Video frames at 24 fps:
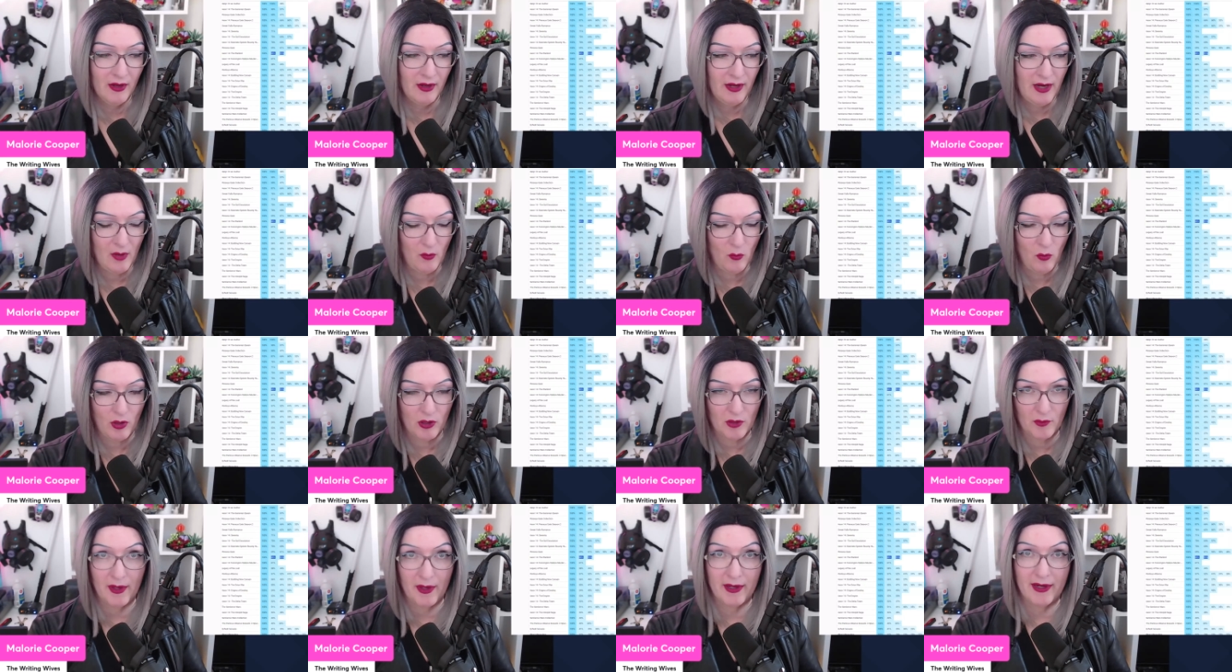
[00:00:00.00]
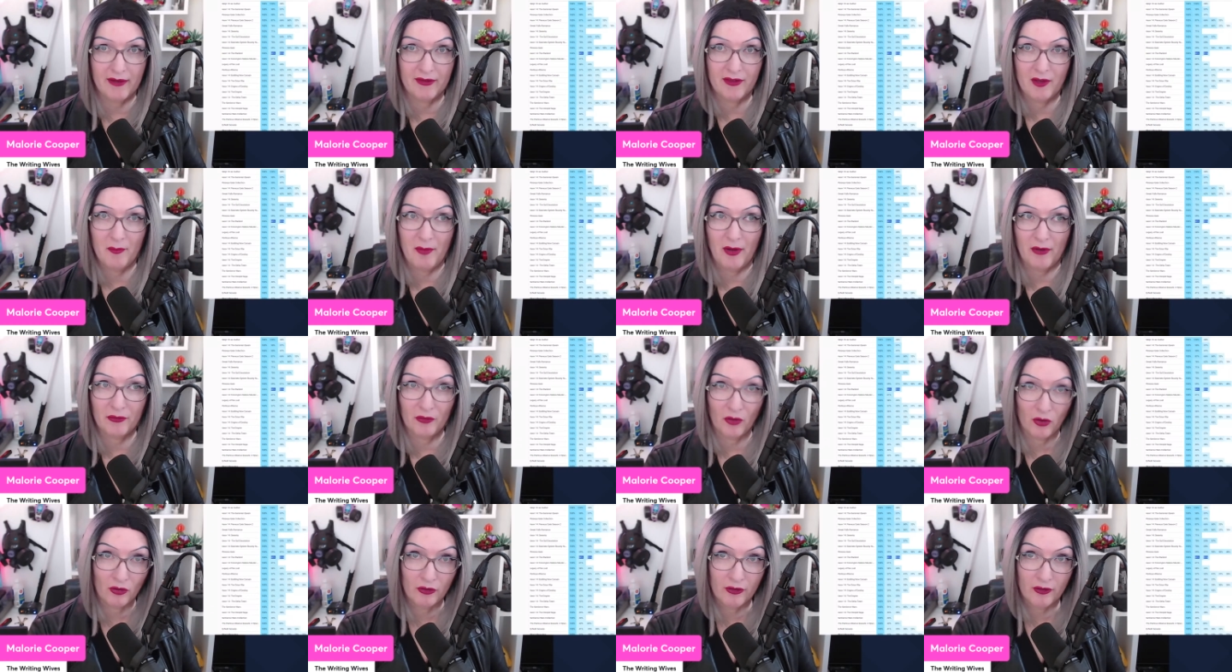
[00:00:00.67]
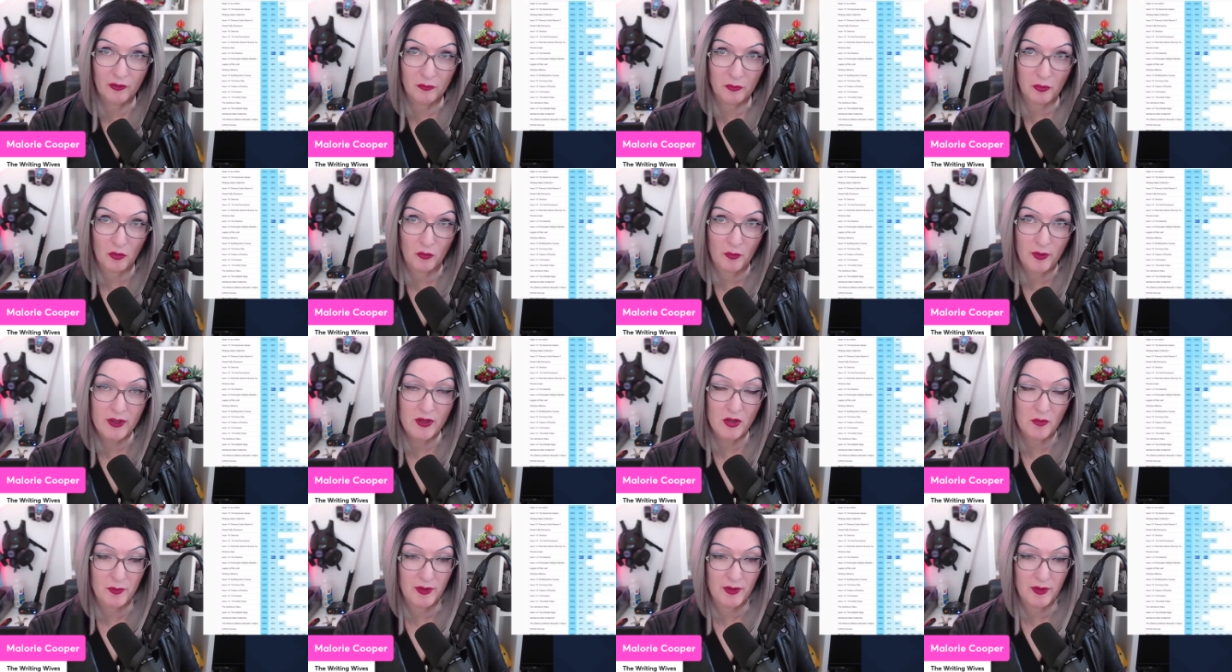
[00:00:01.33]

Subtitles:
And where do I get the best earnings per reader?